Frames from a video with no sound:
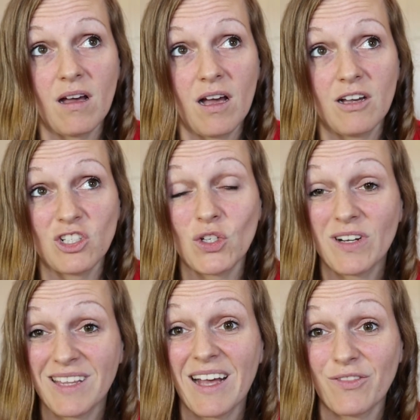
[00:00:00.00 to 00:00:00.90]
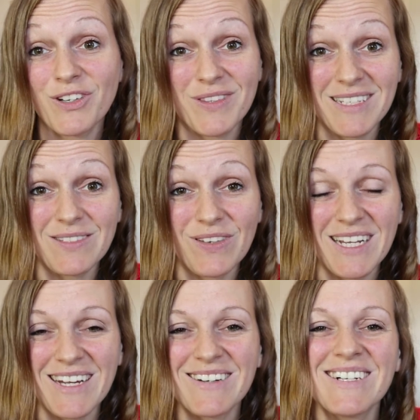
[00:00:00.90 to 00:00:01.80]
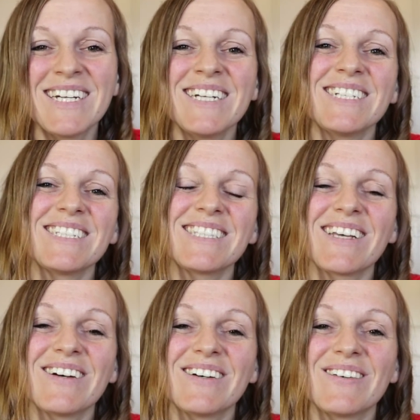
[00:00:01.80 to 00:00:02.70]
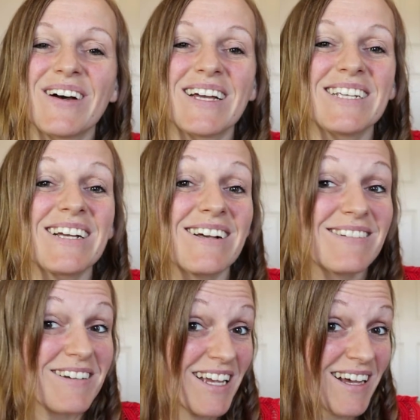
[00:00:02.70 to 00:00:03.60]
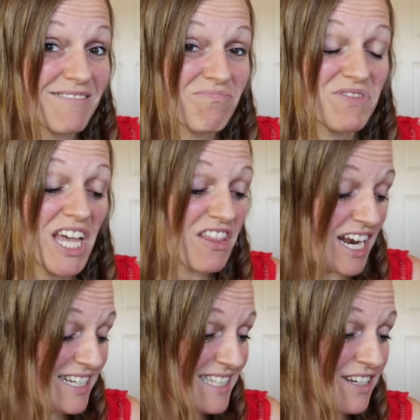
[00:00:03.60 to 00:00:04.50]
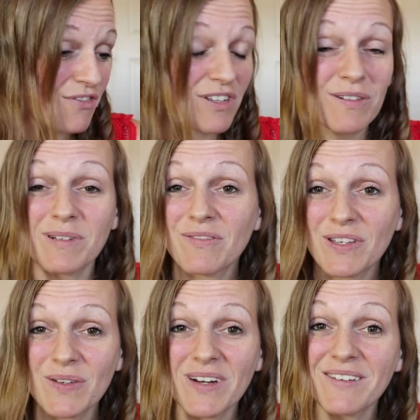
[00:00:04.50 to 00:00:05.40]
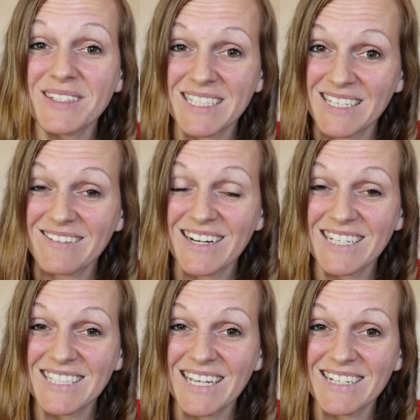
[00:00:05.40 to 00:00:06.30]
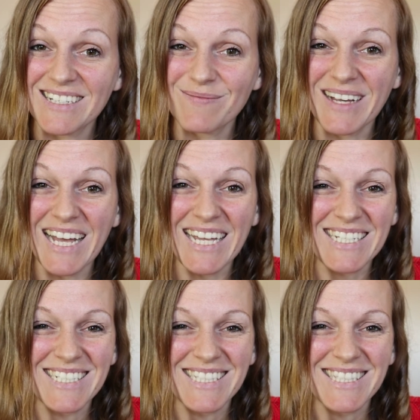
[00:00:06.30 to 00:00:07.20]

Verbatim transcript: uh, shortly after this video. So yeah, that is it for the review. I will see you guys later. Bye.